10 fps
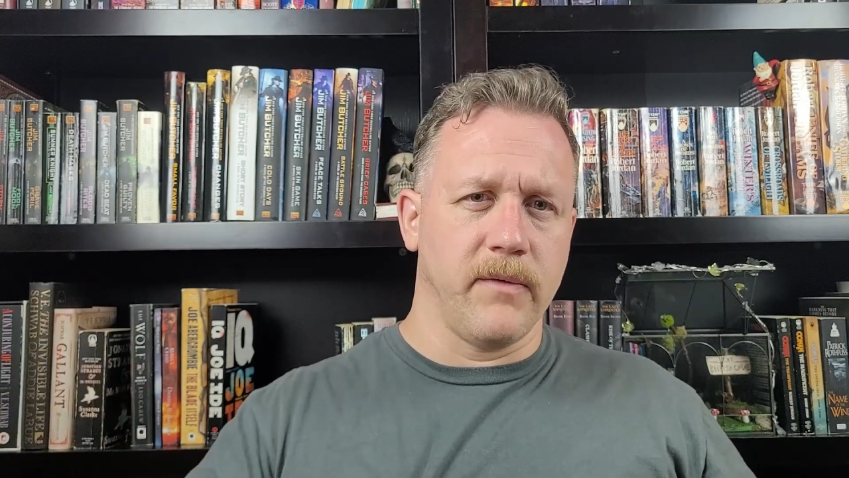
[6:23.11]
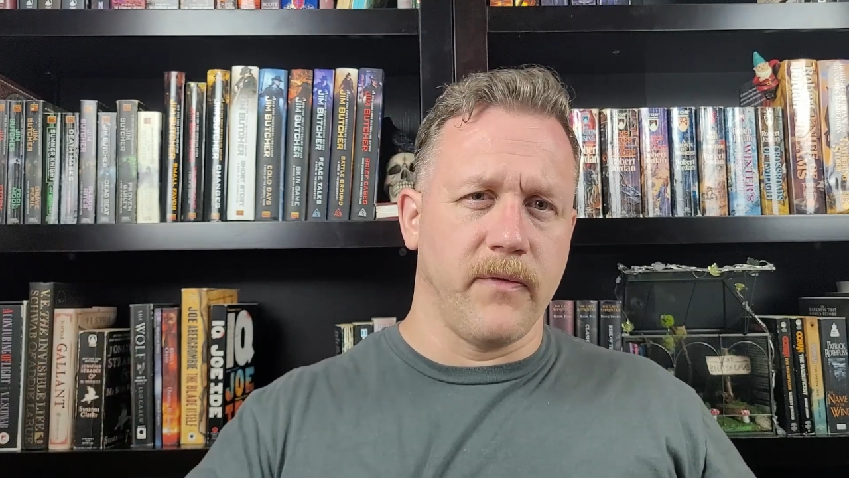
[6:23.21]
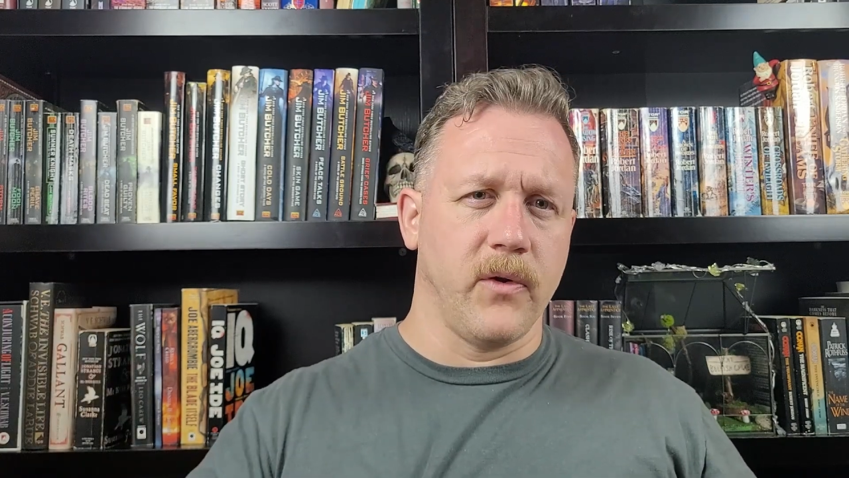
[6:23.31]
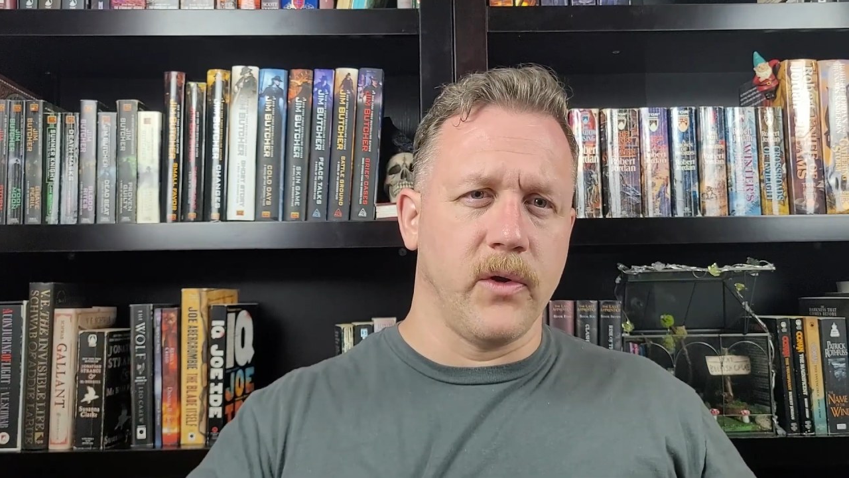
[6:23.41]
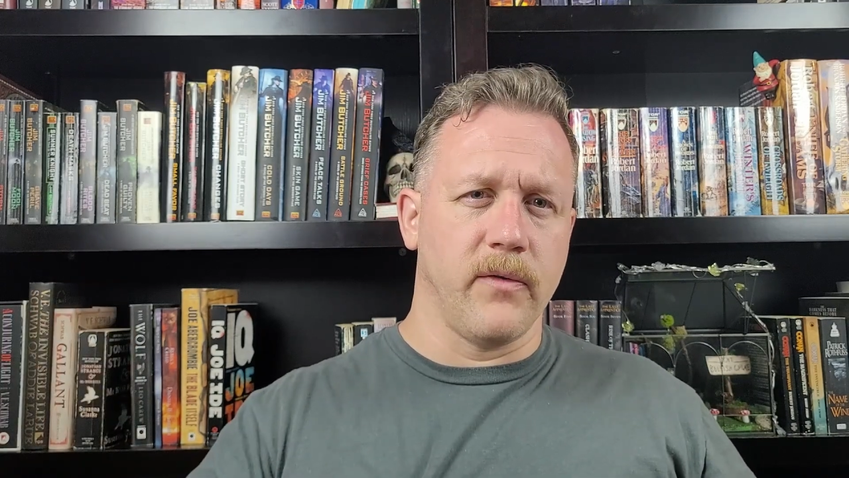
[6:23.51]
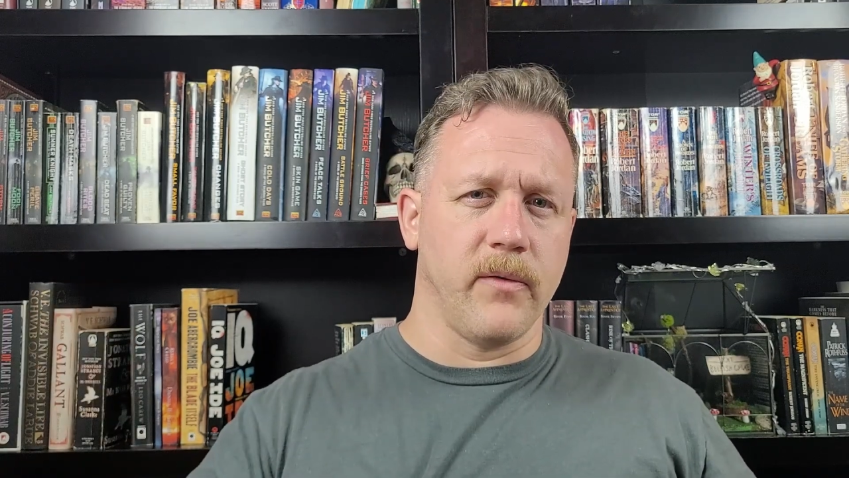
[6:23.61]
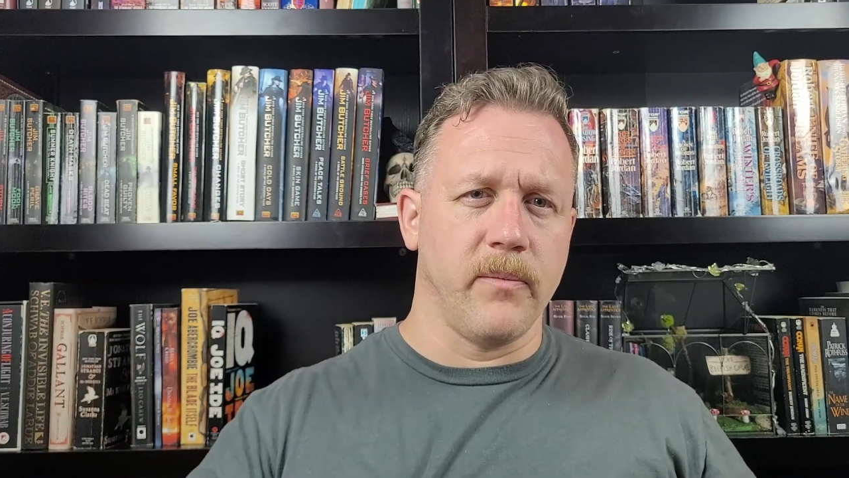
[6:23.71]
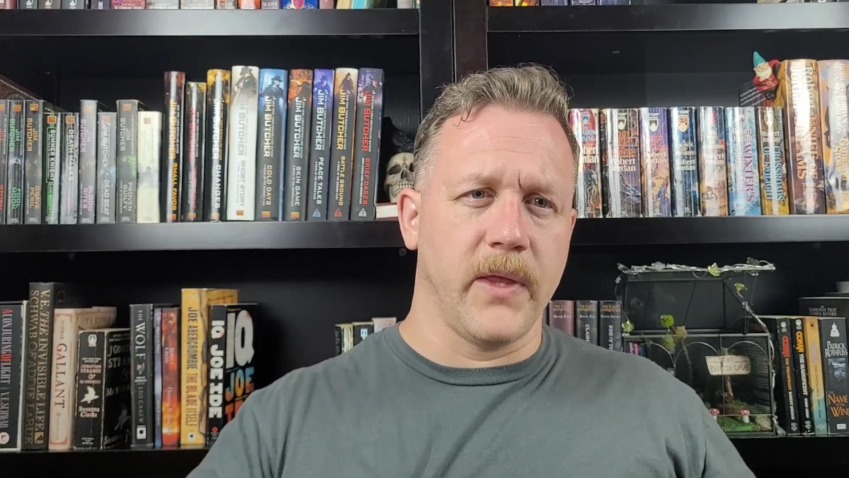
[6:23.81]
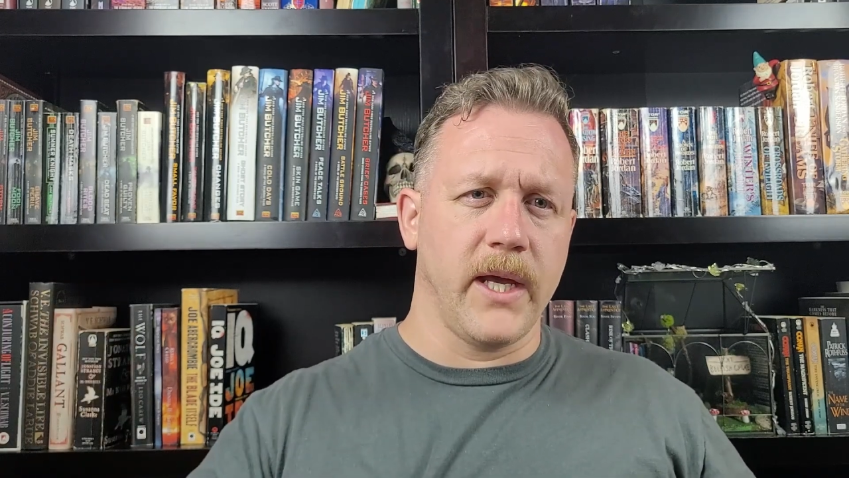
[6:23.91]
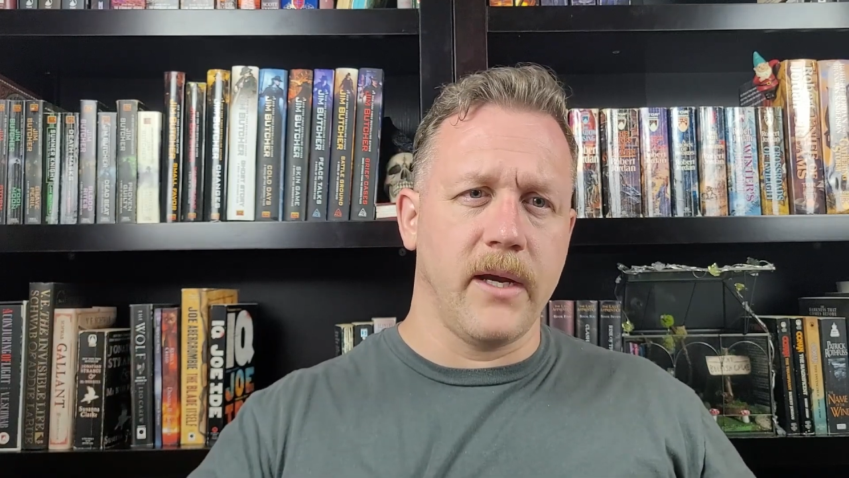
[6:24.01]
further
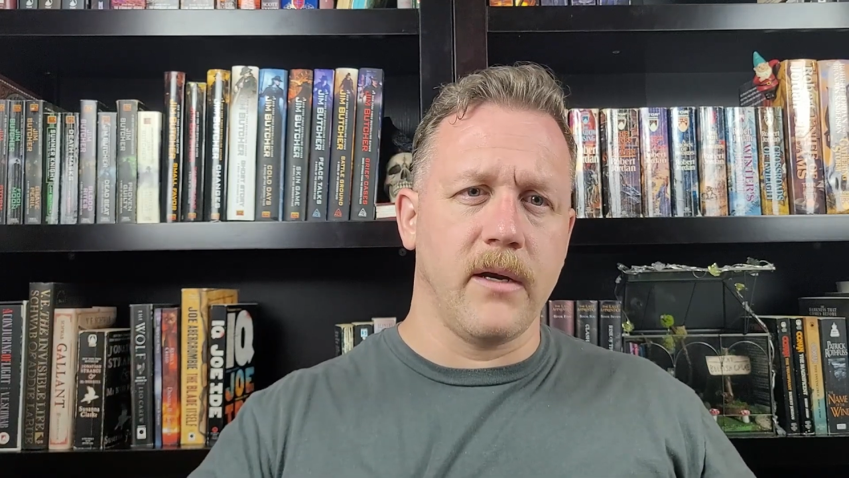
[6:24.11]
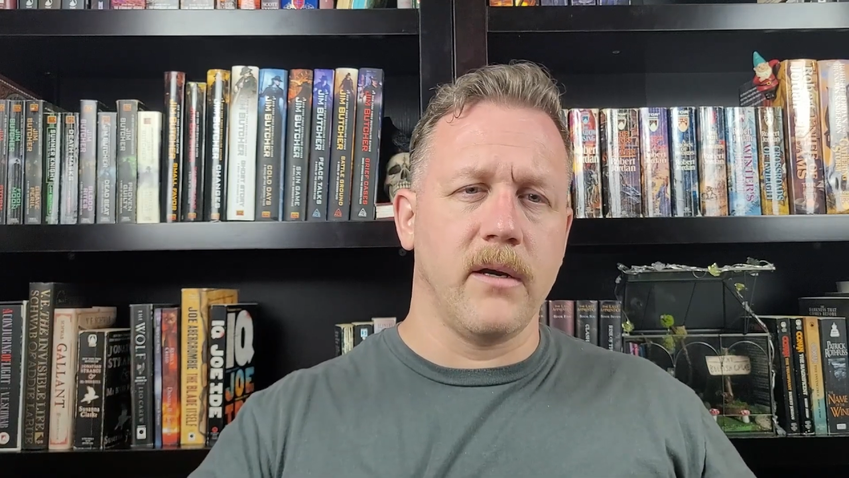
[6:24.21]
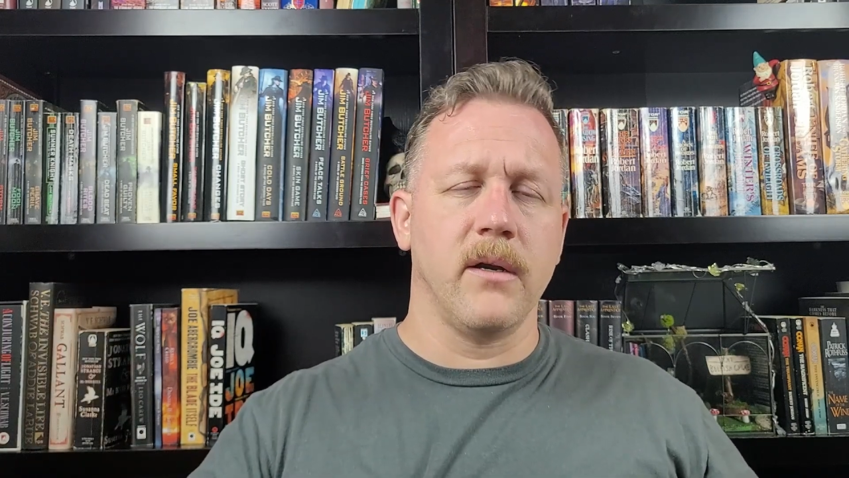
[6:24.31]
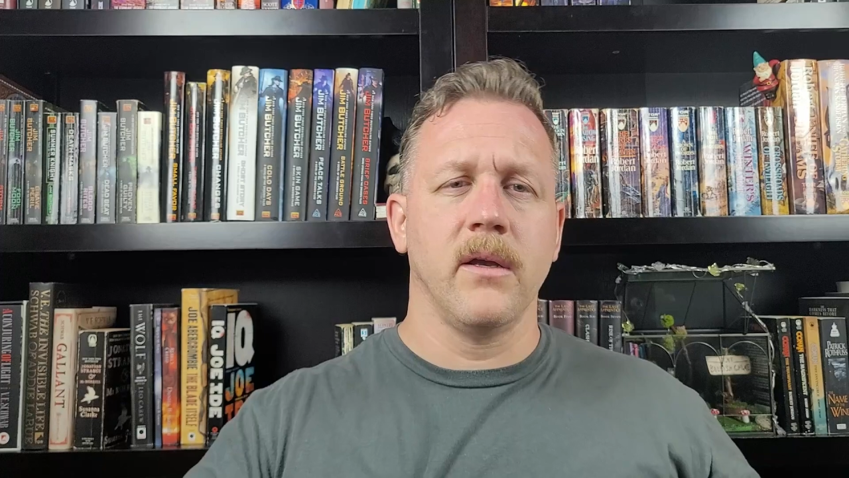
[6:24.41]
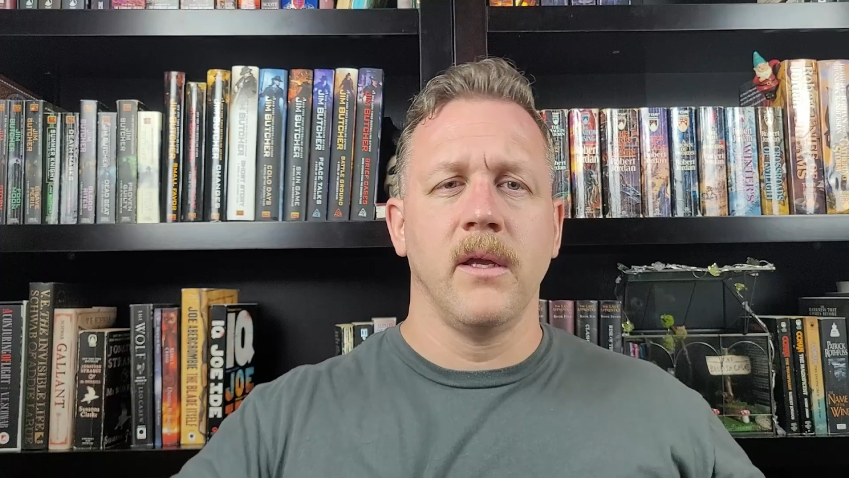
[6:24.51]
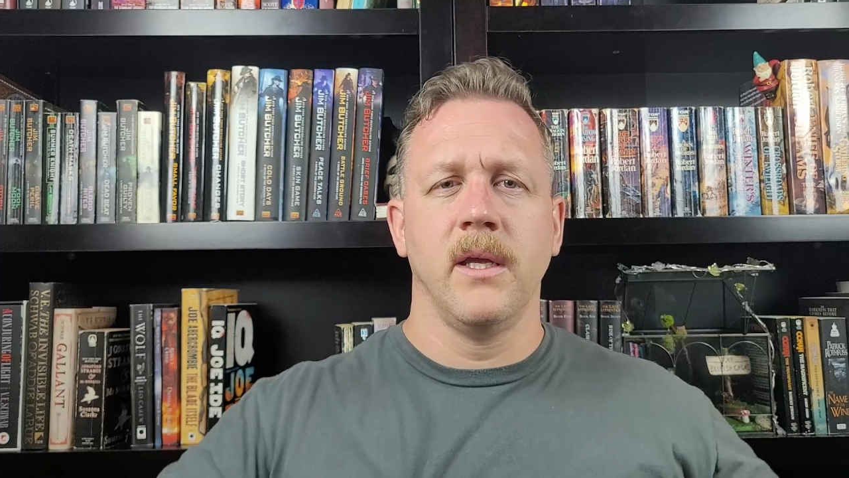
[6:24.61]
from there.